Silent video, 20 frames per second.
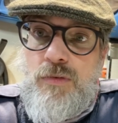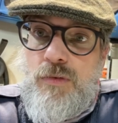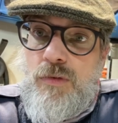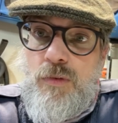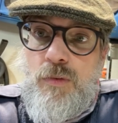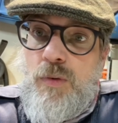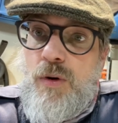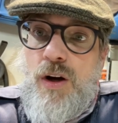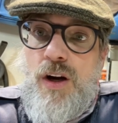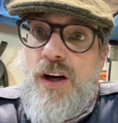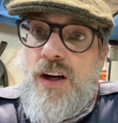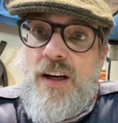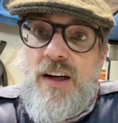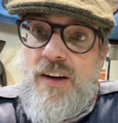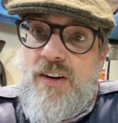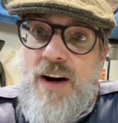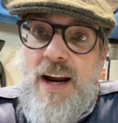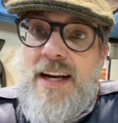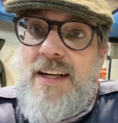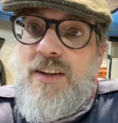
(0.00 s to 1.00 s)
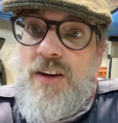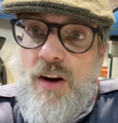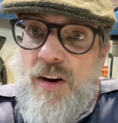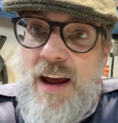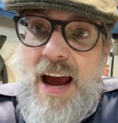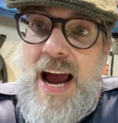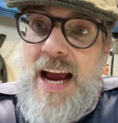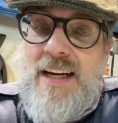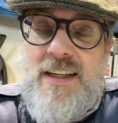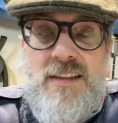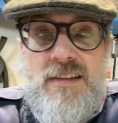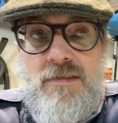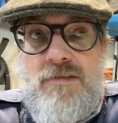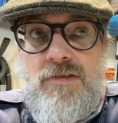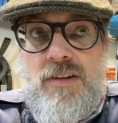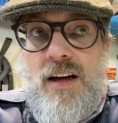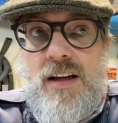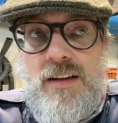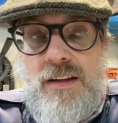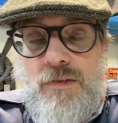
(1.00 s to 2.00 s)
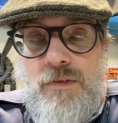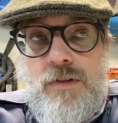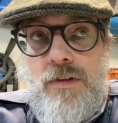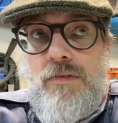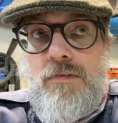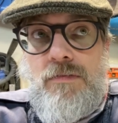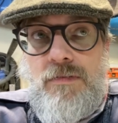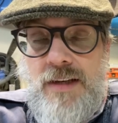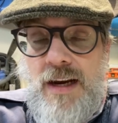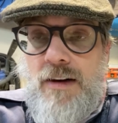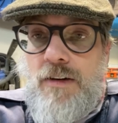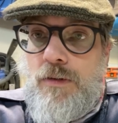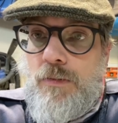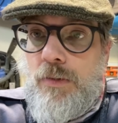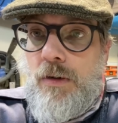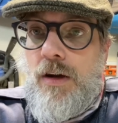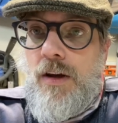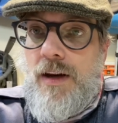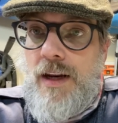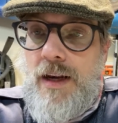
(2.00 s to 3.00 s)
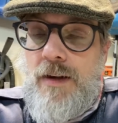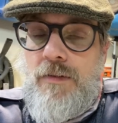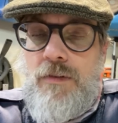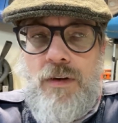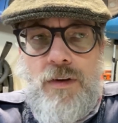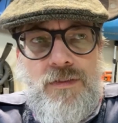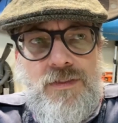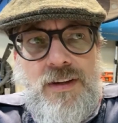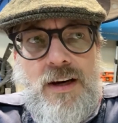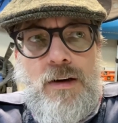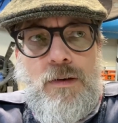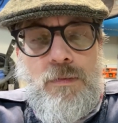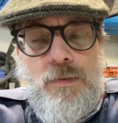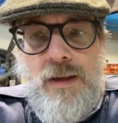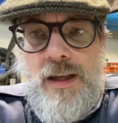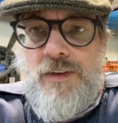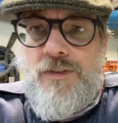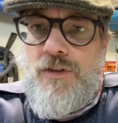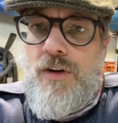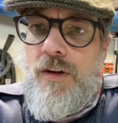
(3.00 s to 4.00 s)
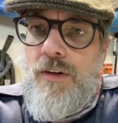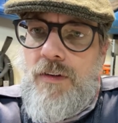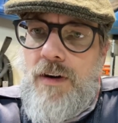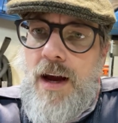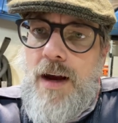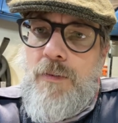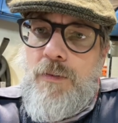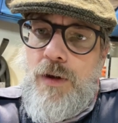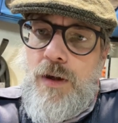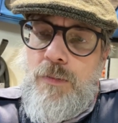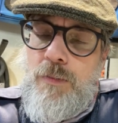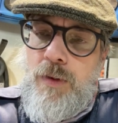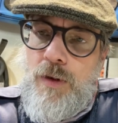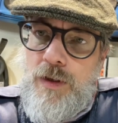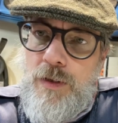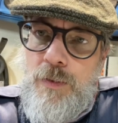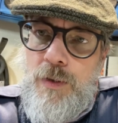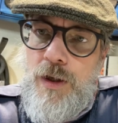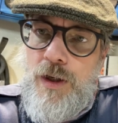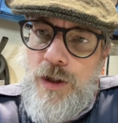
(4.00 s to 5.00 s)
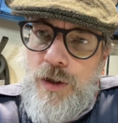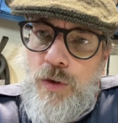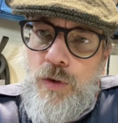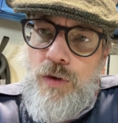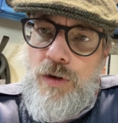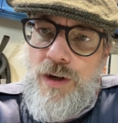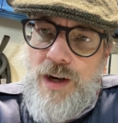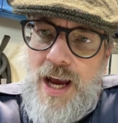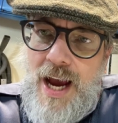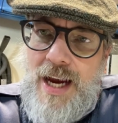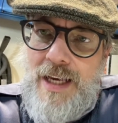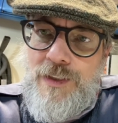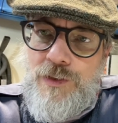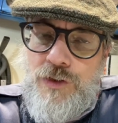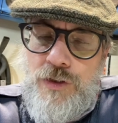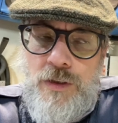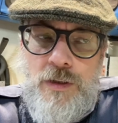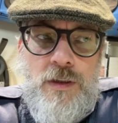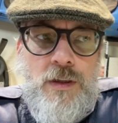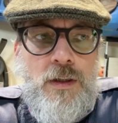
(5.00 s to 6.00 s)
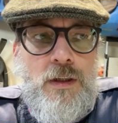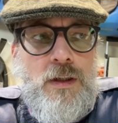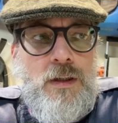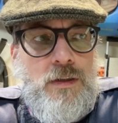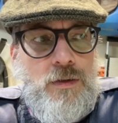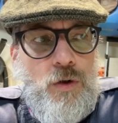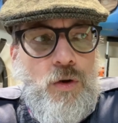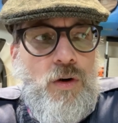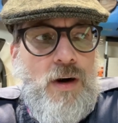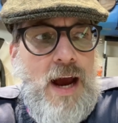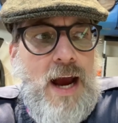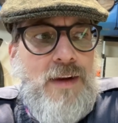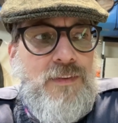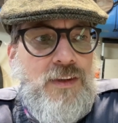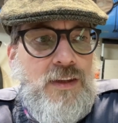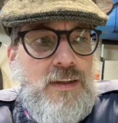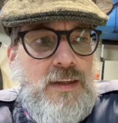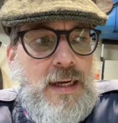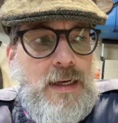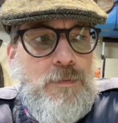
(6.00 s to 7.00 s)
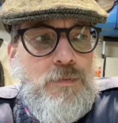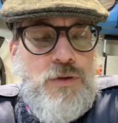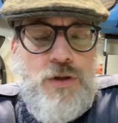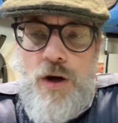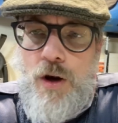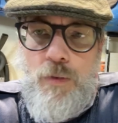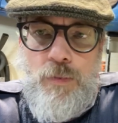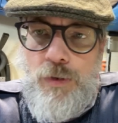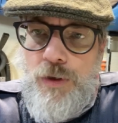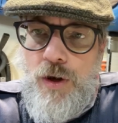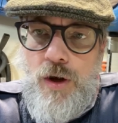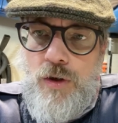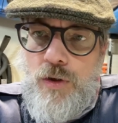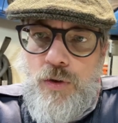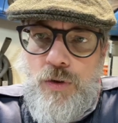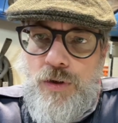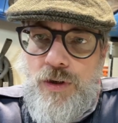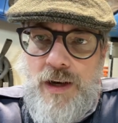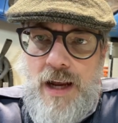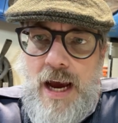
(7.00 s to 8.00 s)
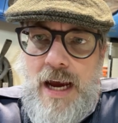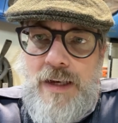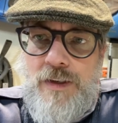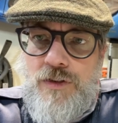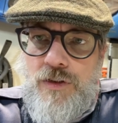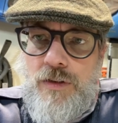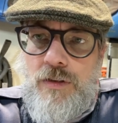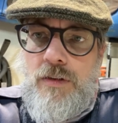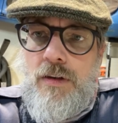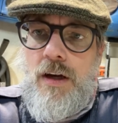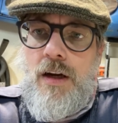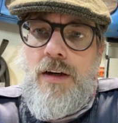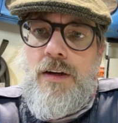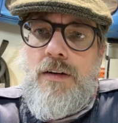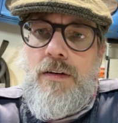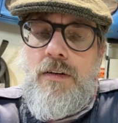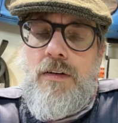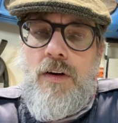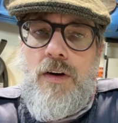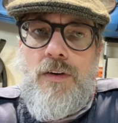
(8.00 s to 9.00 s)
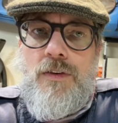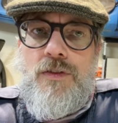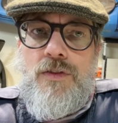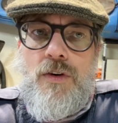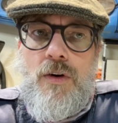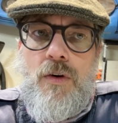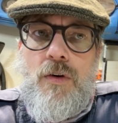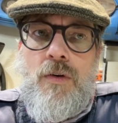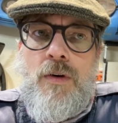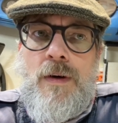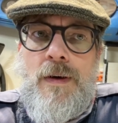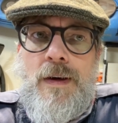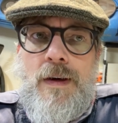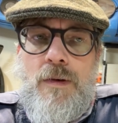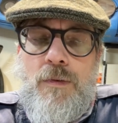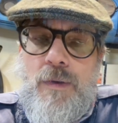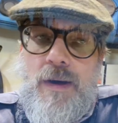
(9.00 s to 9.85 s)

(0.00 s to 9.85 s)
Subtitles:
weren't great on ice. In fact, they were terrible on ice. Not terrible, that's not the right word, but they weren't good on ice. All right in deep snow, but not good on ice. And so we